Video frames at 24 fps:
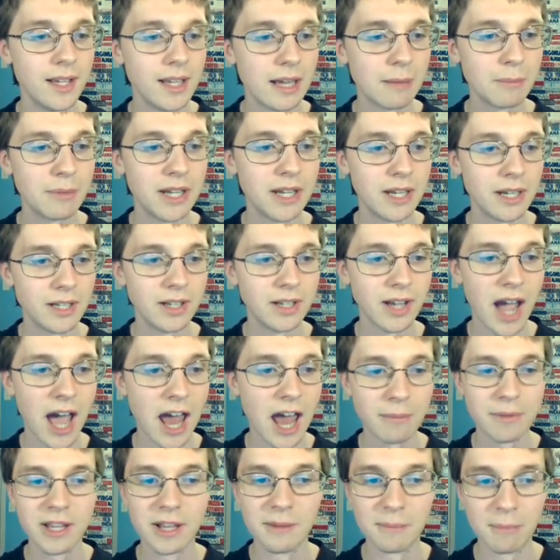I mean, you got
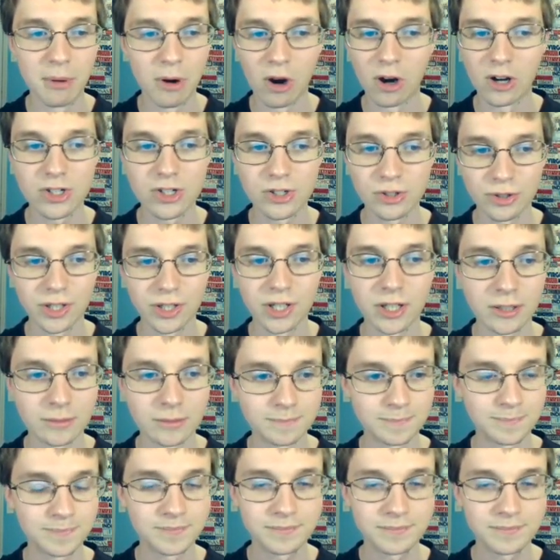to be impartial here.